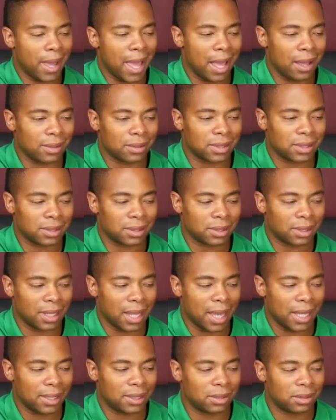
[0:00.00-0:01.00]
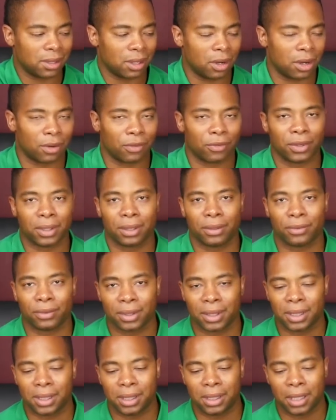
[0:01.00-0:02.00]
housed lights are
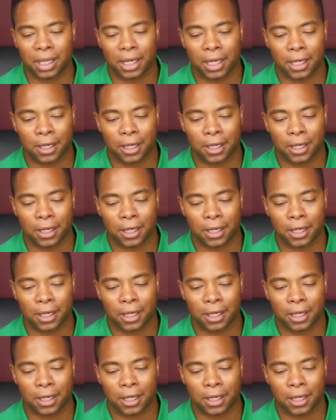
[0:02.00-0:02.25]
really